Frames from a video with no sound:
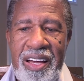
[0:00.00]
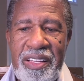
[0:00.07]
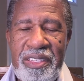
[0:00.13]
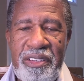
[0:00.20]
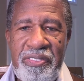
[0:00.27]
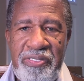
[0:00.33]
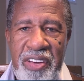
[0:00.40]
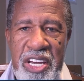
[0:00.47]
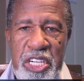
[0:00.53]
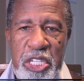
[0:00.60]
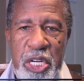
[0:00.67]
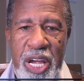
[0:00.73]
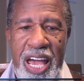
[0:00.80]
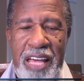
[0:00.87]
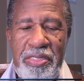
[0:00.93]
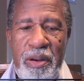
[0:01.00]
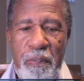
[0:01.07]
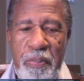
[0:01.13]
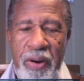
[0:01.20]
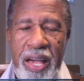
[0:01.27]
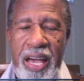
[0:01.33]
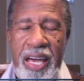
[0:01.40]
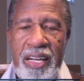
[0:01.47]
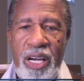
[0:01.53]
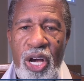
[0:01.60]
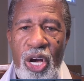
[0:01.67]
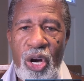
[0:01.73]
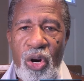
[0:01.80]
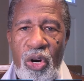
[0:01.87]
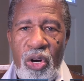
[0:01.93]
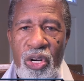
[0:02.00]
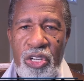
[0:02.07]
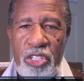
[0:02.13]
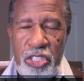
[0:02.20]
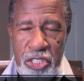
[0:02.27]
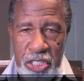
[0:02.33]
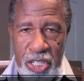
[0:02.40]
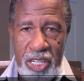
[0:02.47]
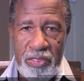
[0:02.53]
The fish and the bread should